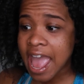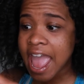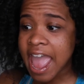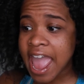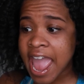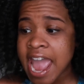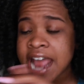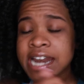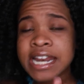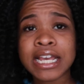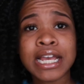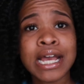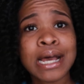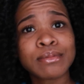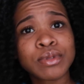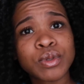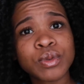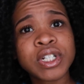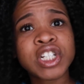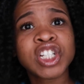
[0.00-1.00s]
and it
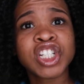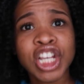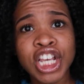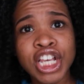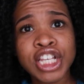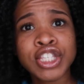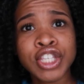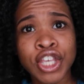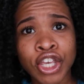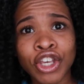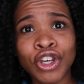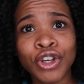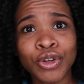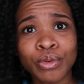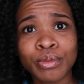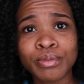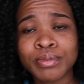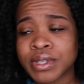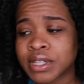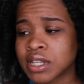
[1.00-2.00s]
comes with cheese
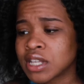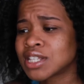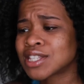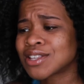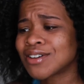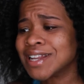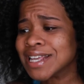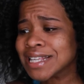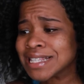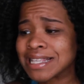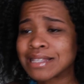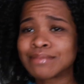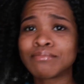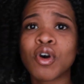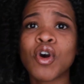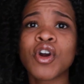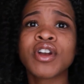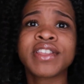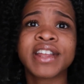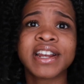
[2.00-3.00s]
cubes. So this is
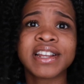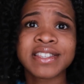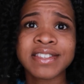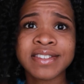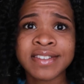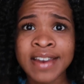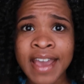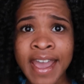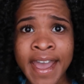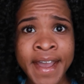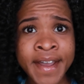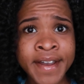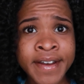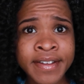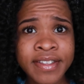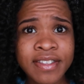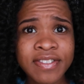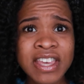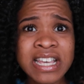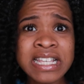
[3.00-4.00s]
more than a snack.
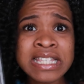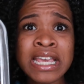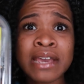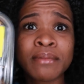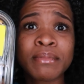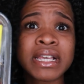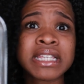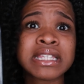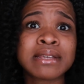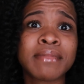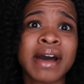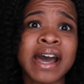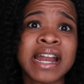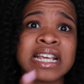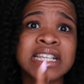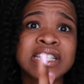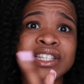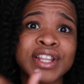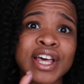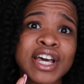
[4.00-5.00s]
This can be
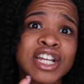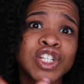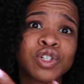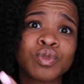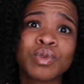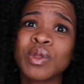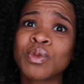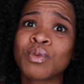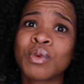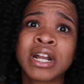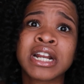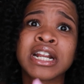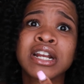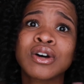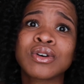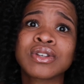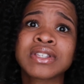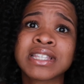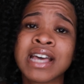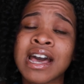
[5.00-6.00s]
somebody's lunch with one of
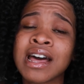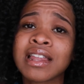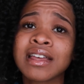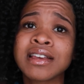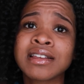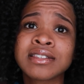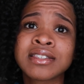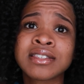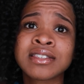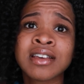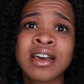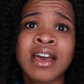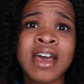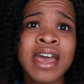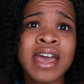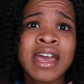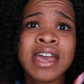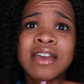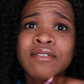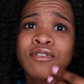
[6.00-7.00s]
those salads.
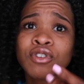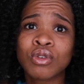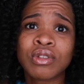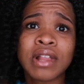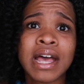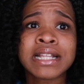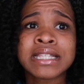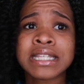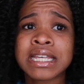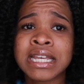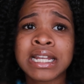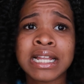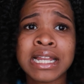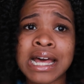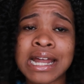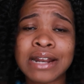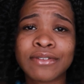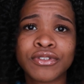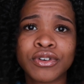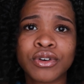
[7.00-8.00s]
If you like to eat a
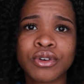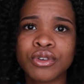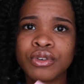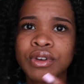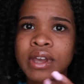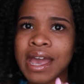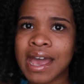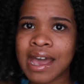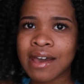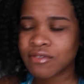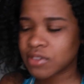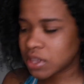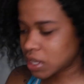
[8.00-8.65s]
lot of food, you can have